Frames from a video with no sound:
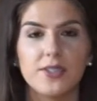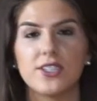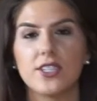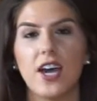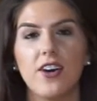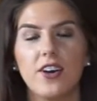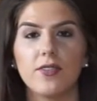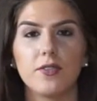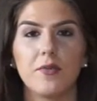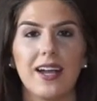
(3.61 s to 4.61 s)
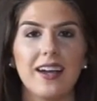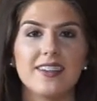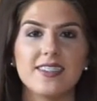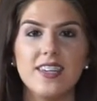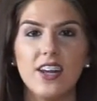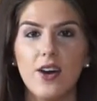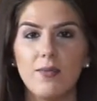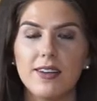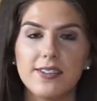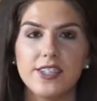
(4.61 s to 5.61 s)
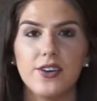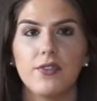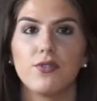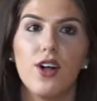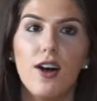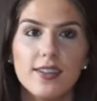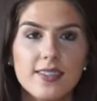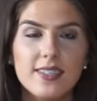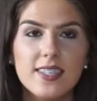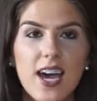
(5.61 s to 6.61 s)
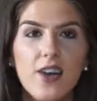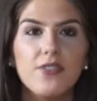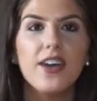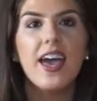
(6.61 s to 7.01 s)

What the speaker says: which is kind of odd for me because, you know, I'm used to doing vlogs and stuff.